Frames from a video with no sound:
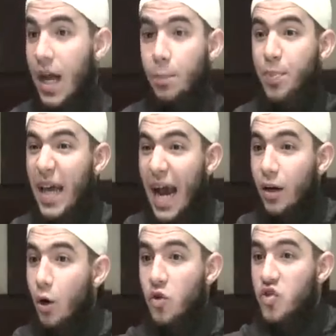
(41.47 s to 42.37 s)
They got
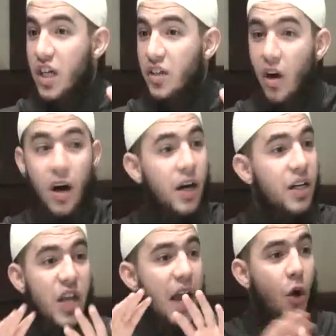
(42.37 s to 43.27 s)
pianos,
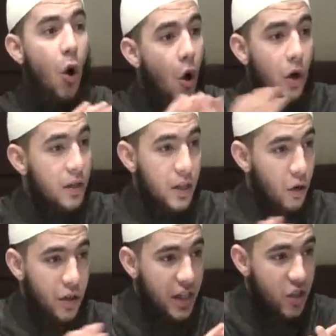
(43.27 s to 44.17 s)
guitars, and the whole,
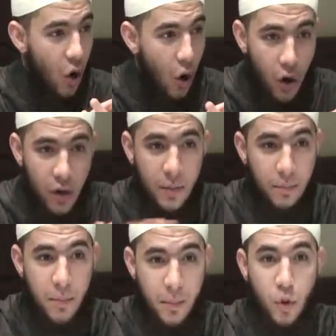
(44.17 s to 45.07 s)
you know, there's a
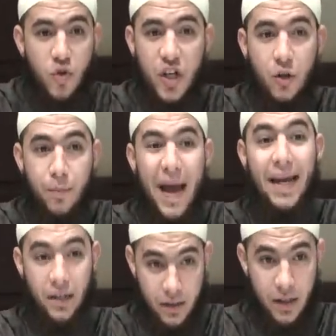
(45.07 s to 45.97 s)
whole musical
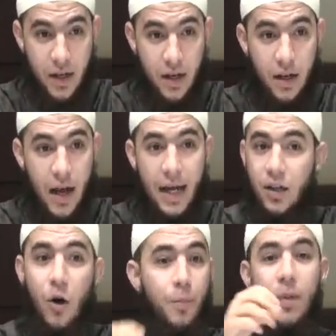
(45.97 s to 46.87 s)
band.
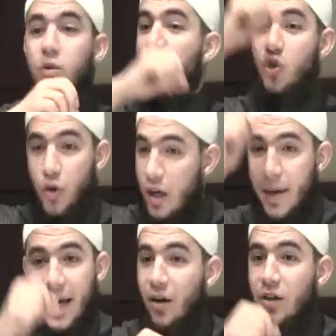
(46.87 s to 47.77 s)
And, you know, people
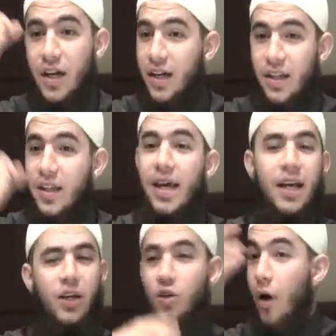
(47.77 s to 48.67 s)
screaming on the
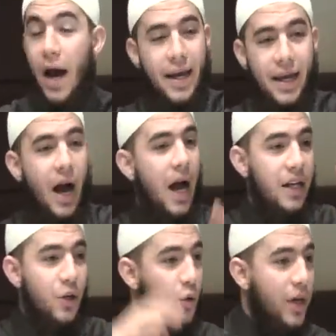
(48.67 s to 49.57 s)
thing and crying,
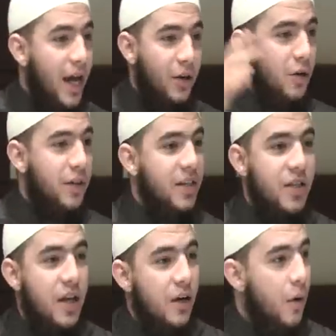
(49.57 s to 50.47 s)
hallelujah, and all
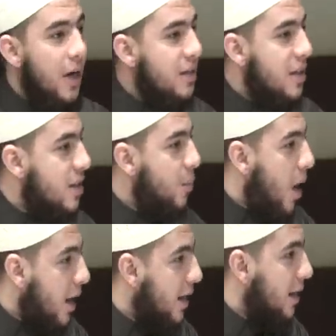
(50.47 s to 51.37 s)
this. What is this? A
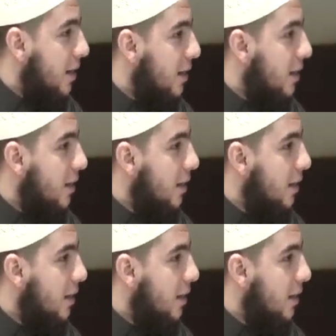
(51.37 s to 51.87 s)
party?